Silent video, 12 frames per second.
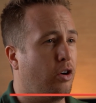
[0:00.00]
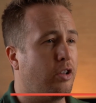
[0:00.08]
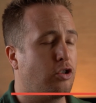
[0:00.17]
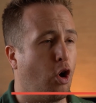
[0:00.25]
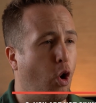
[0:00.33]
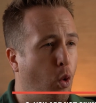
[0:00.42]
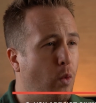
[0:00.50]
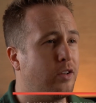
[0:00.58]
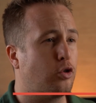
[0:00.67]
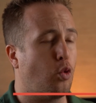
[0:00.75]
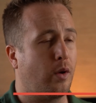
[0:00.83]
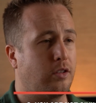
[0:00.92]
It's
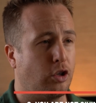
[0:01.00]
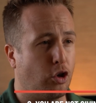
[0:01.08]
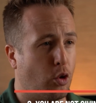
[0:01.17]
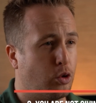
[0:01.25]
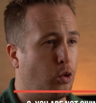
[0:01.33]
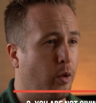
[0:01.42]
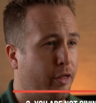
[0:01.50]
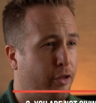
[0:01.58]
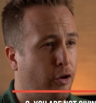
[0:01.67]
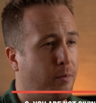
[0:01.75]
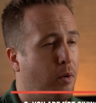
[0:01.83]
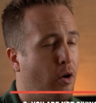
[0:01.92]
always going to go to a
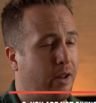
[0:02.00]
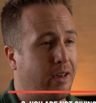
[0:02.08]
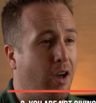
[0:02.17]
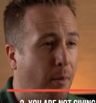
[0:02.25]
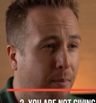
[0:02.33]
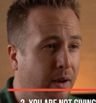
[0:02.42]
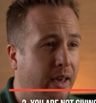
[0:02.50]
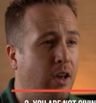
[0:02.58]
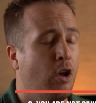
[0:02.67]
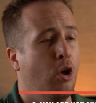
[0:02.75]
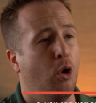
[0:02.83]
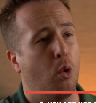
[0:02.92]
third-party company,
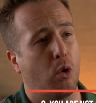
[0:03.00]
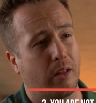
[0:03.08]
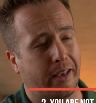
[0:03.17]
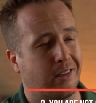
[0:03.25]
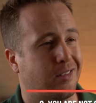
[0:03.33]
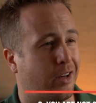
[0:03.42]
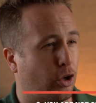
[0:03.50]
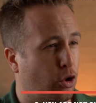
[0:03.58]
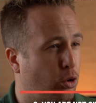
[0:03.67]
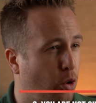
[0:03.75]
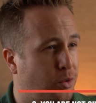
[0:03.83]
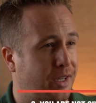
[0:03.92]
or like I said, a
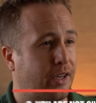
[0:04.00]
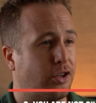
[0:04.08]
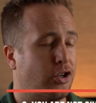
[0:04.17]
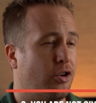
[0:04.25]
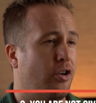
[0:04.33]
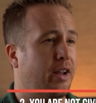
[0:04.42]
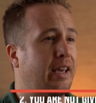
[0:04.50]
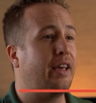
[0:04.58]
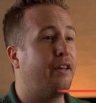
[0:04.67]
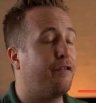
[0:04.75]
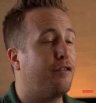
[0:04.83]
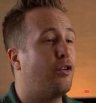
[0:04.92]
closing attorney
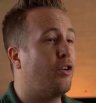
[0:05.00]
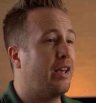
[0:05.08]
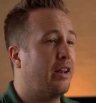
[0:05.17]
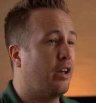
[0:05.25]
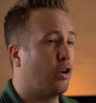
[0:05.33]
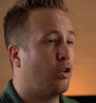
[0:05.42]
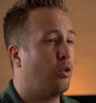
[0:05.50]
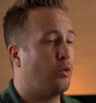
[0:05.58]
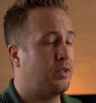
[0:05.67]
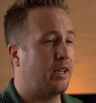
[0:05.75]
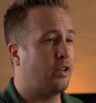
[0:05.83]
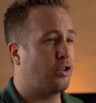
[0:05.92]
if you're in a
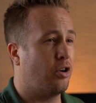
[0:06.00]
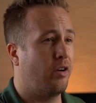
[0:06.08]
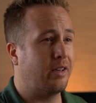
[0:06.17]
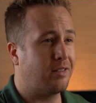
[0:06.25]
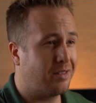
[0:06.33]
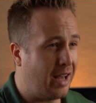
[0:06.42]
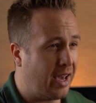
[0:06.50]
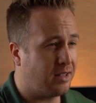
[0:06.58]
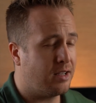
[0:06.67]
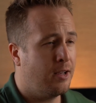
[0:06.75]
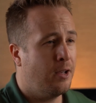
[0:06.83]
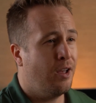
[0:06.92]
closing attorney state.